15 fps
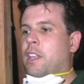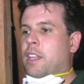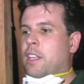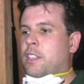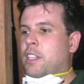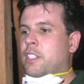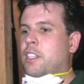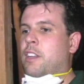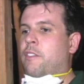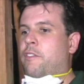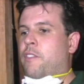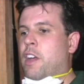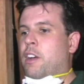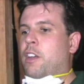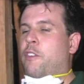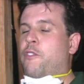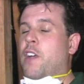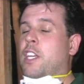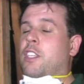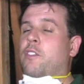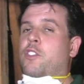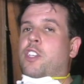it does a very
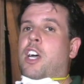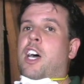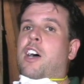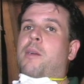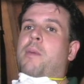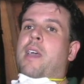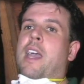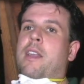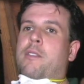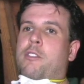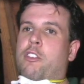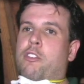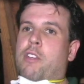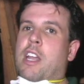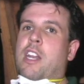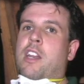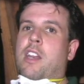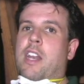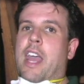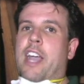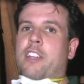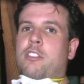effective job at creating an
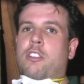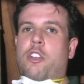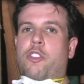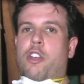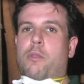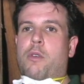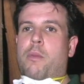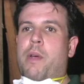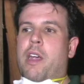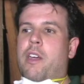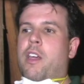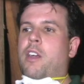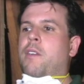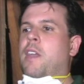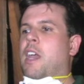excellent thermal barrier,